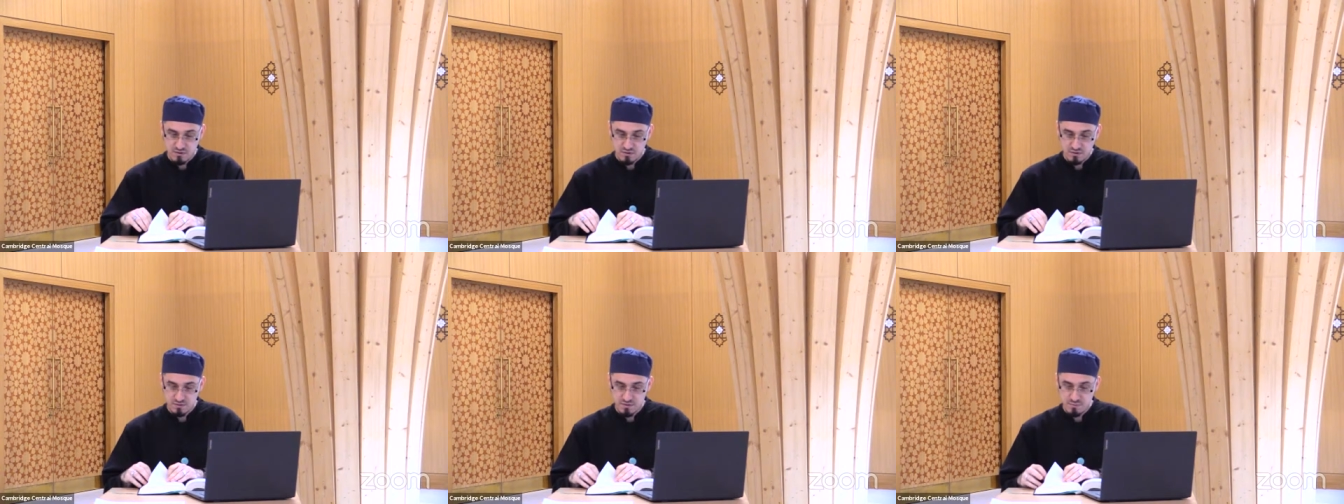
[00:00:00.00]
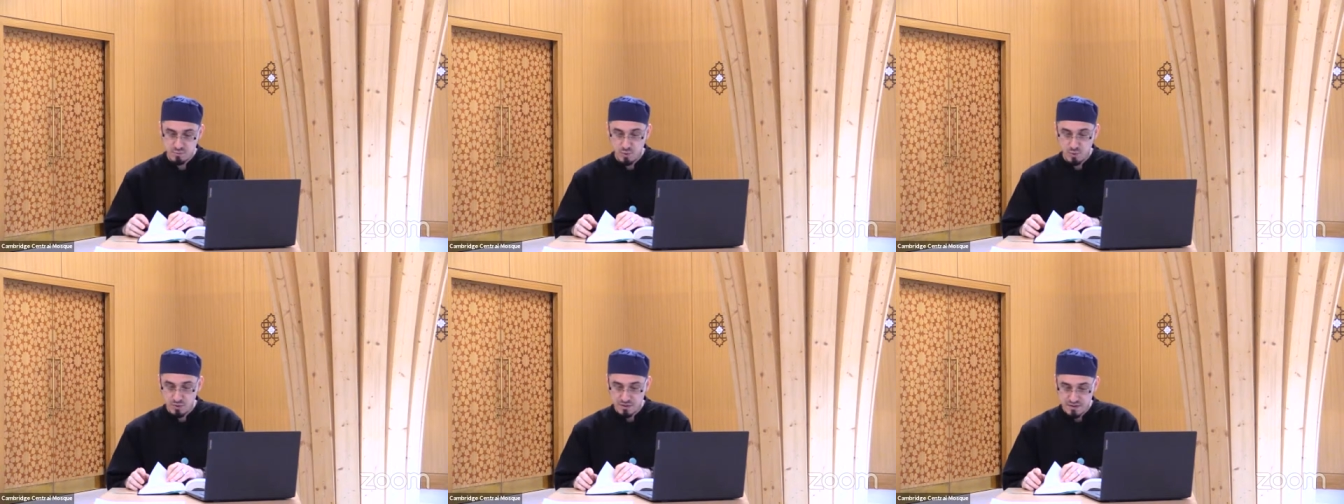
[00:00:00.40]
also
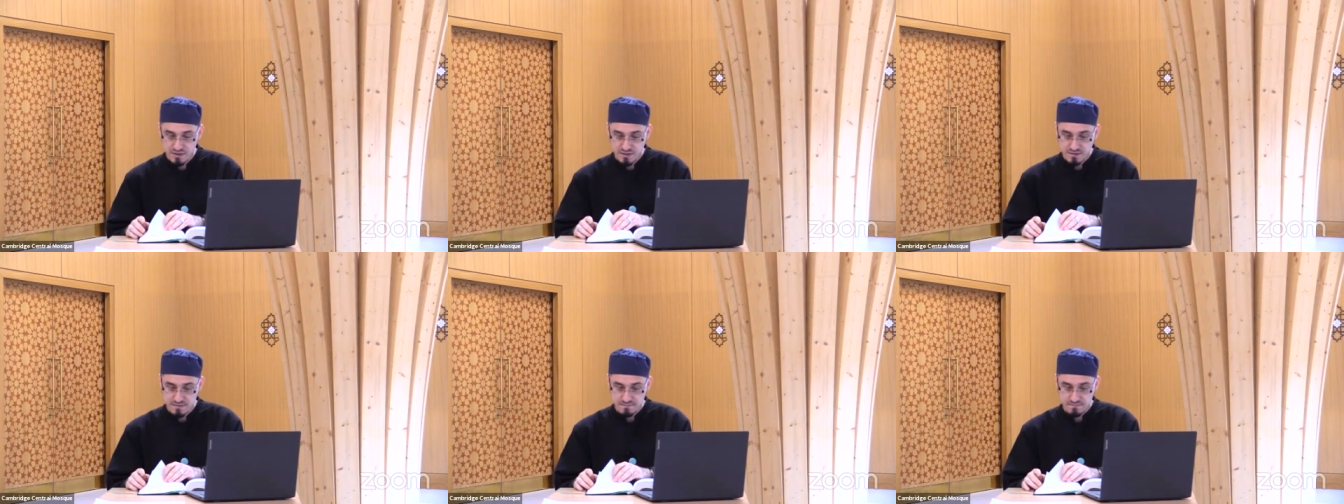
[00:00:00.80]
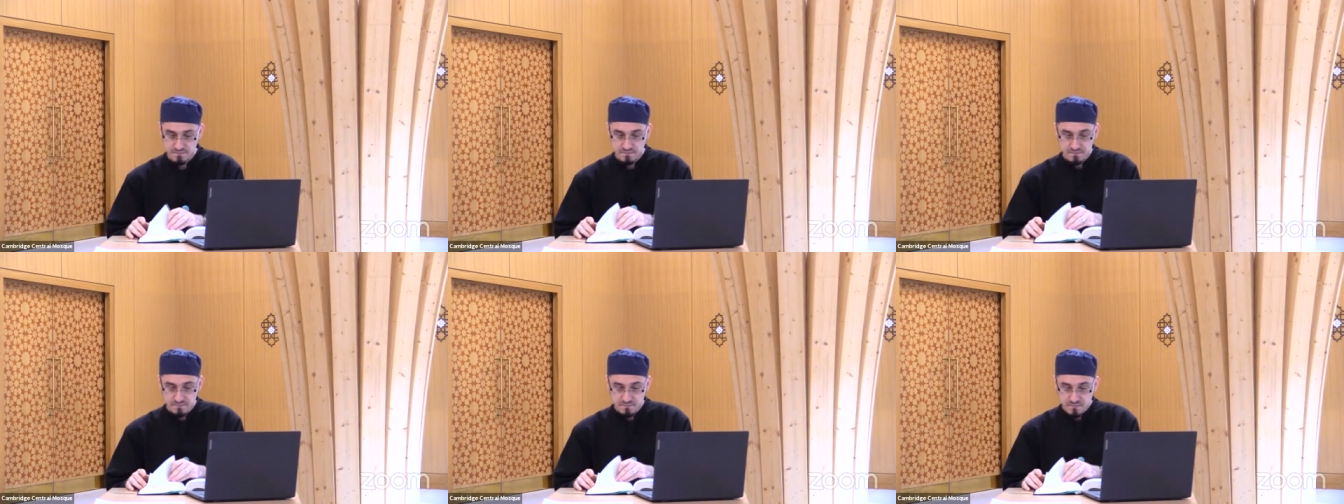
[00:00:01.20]
important.
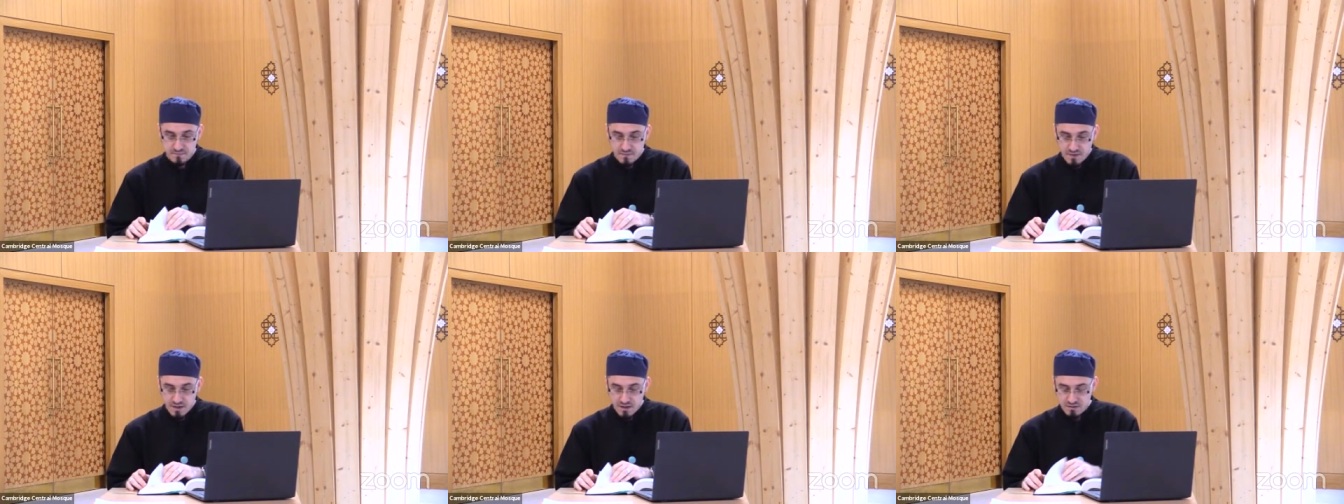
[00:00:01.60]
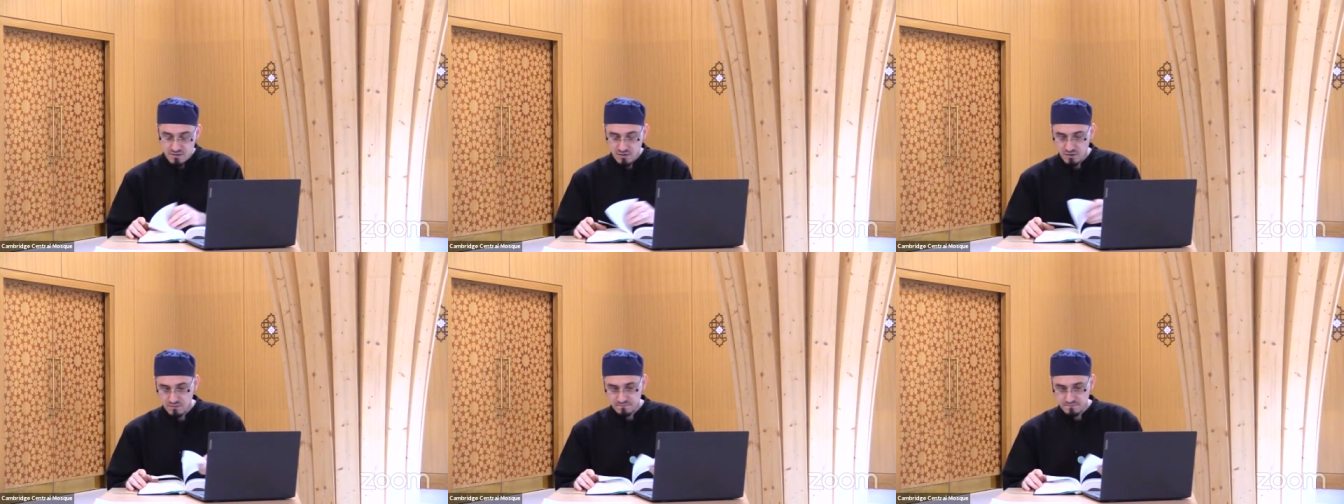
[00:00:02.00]

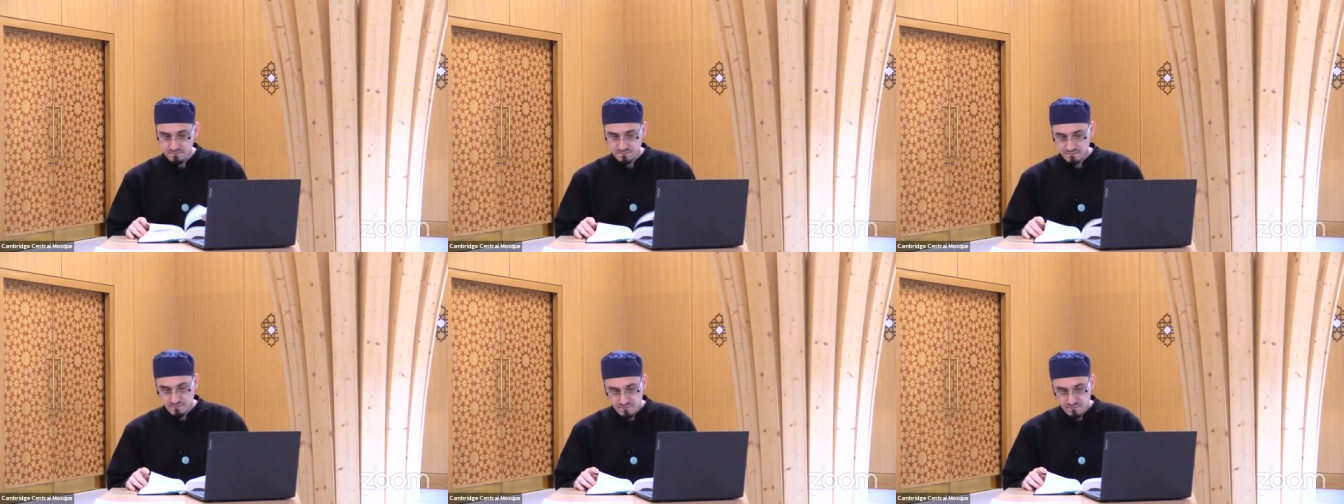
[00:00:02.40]
So,